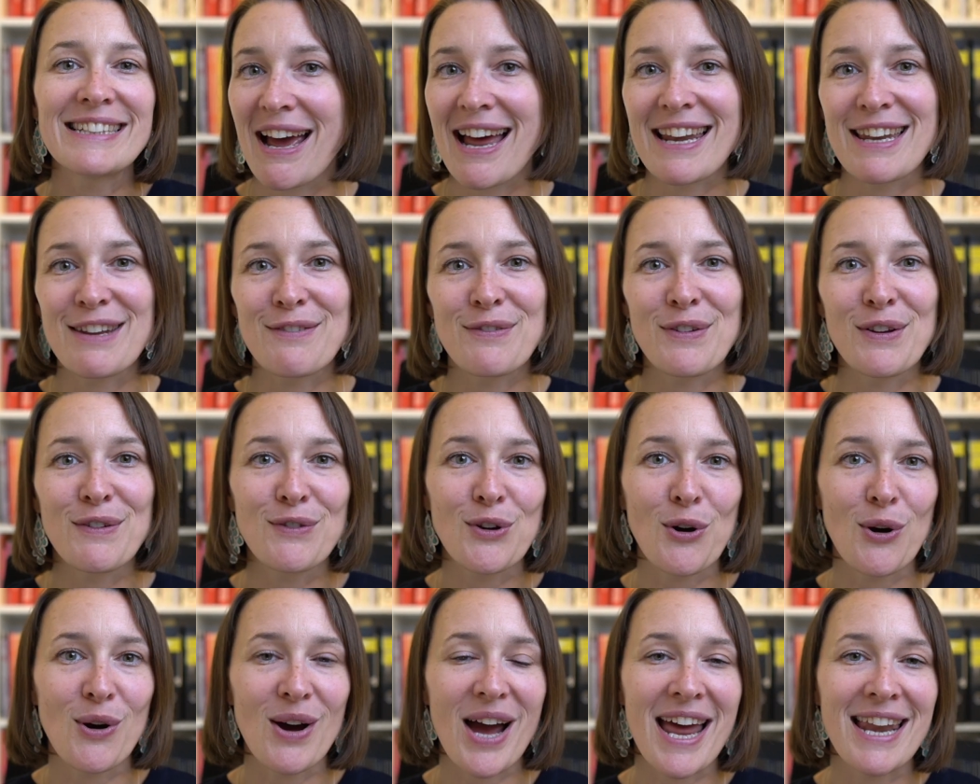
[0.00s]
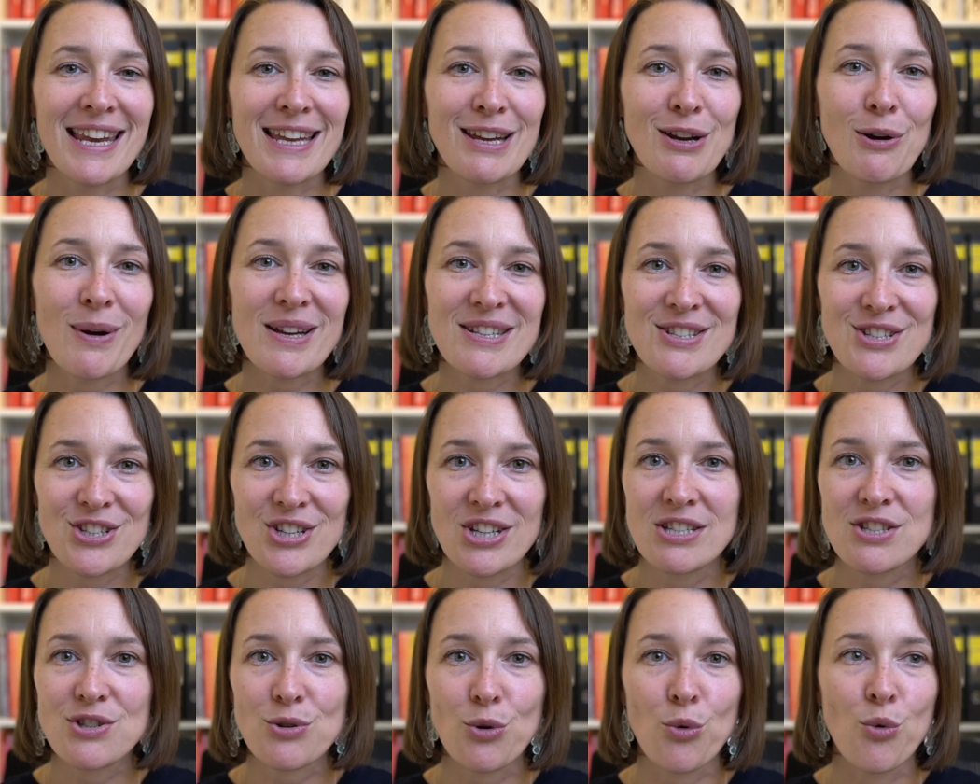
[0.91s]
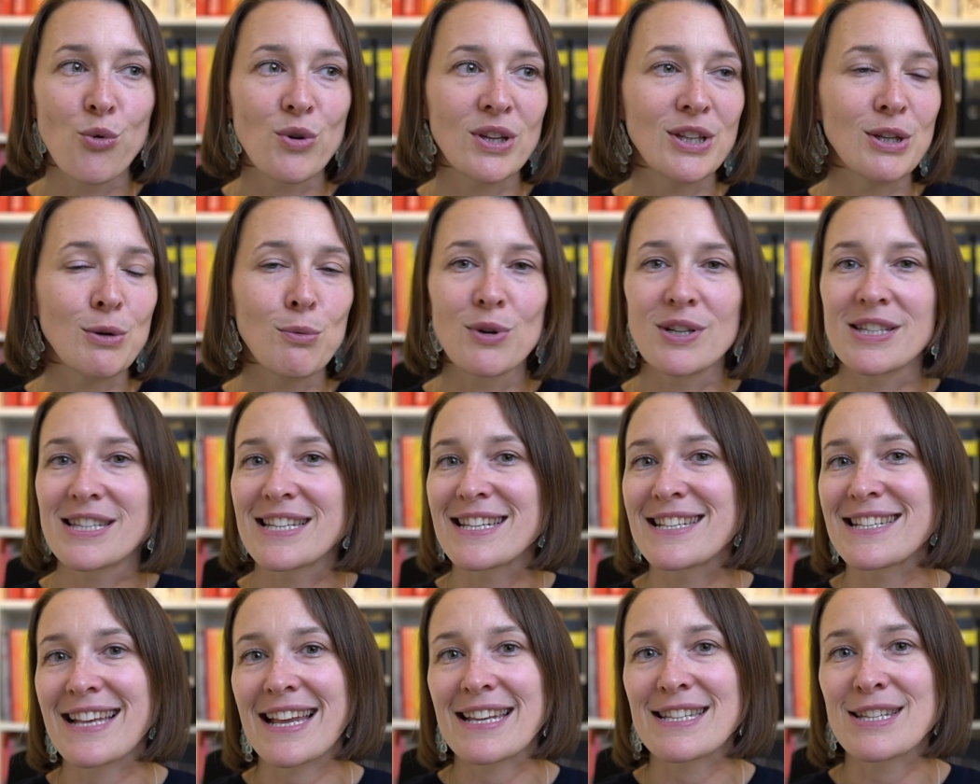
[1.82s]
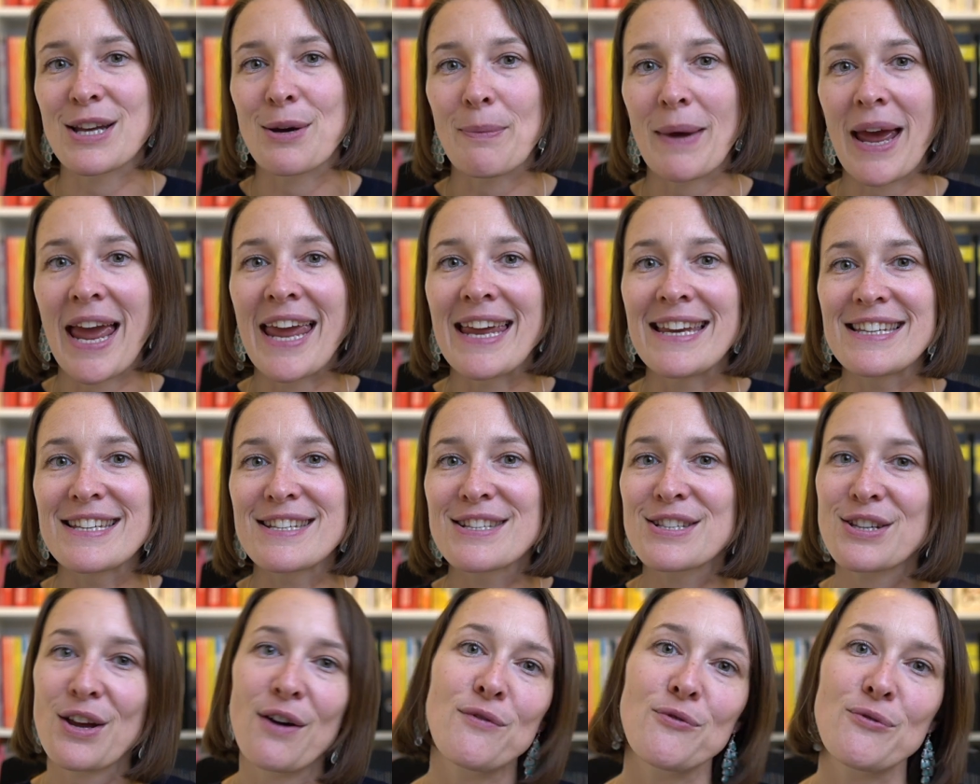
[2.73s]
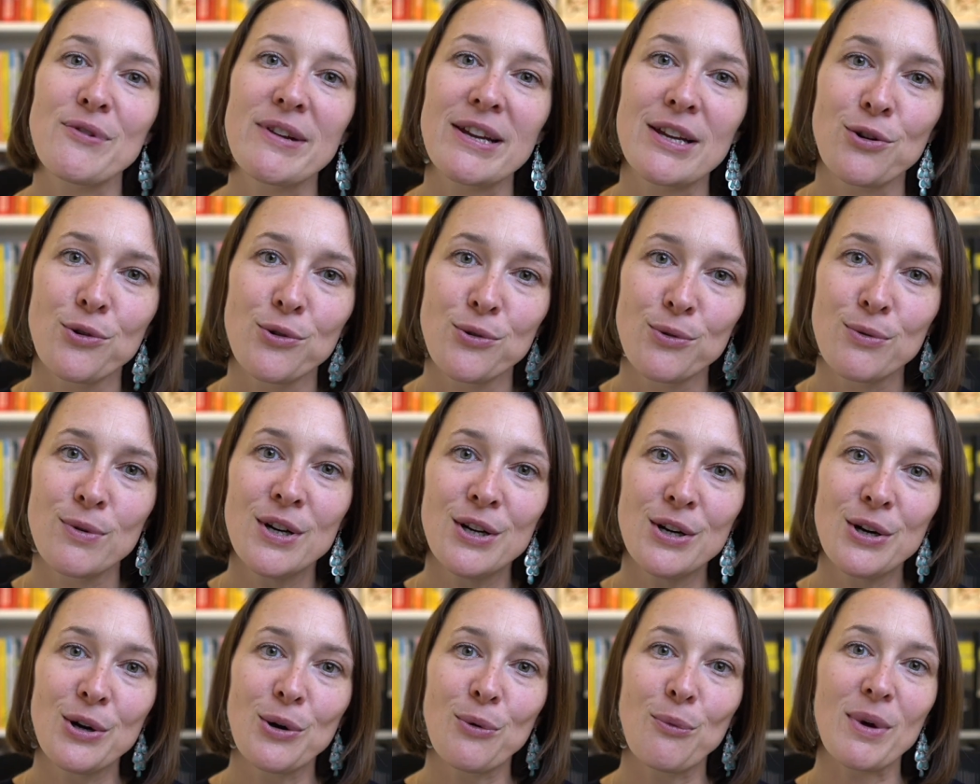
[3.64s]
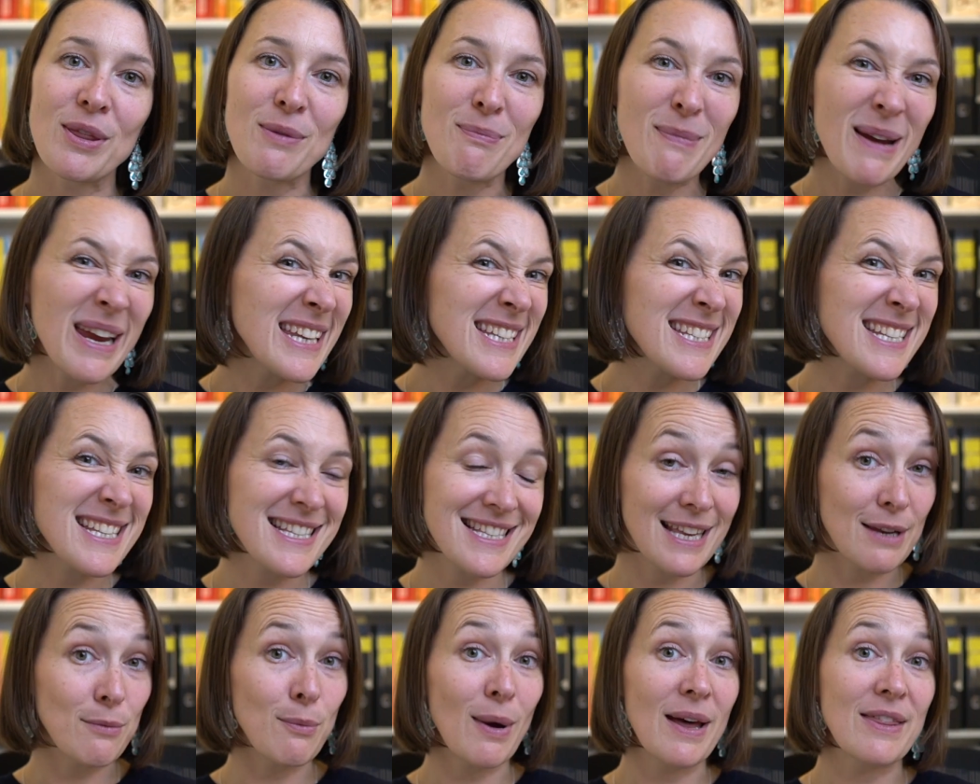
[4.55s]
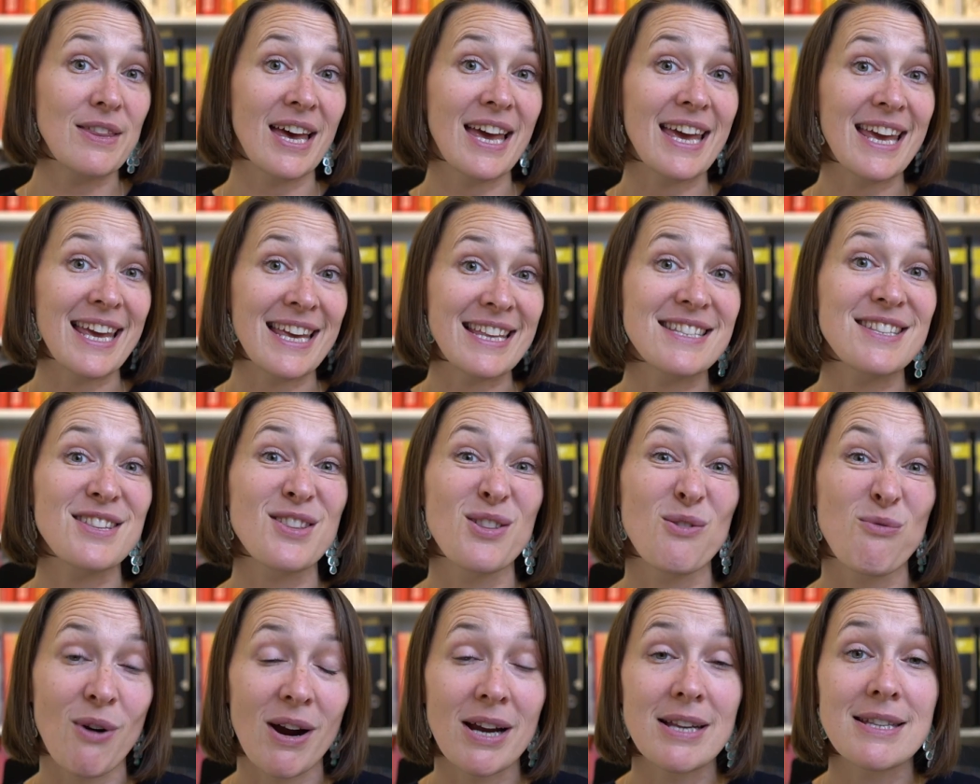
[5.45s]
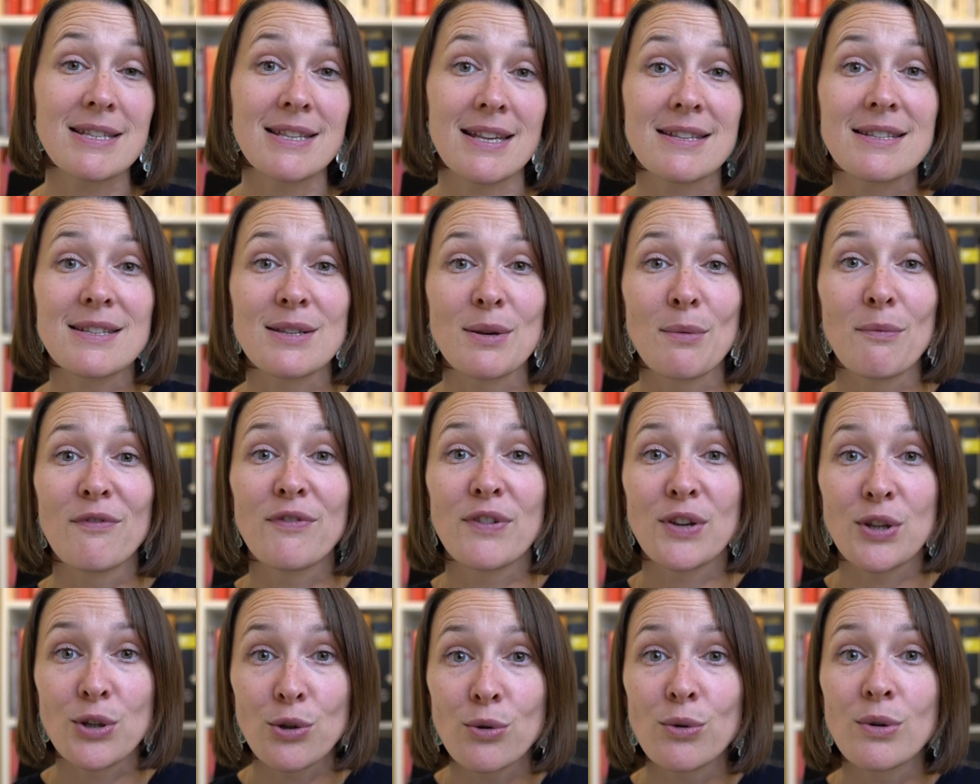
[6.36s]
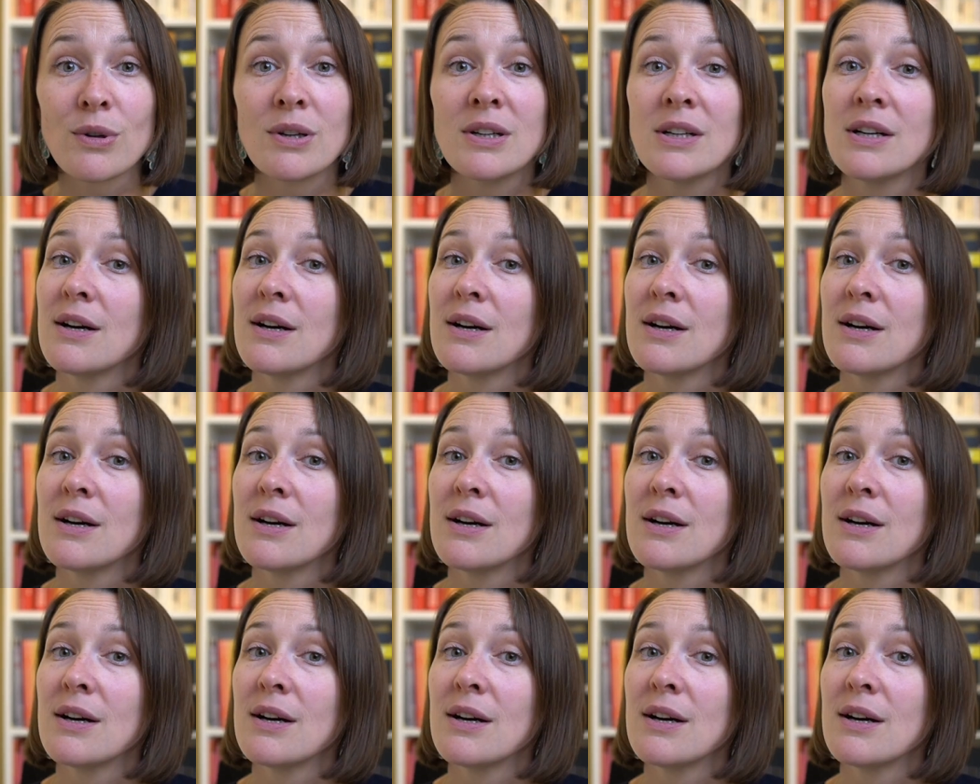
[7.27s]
And if you've got any questions or you want to set up a discovery call with me to see whether it's the right system for your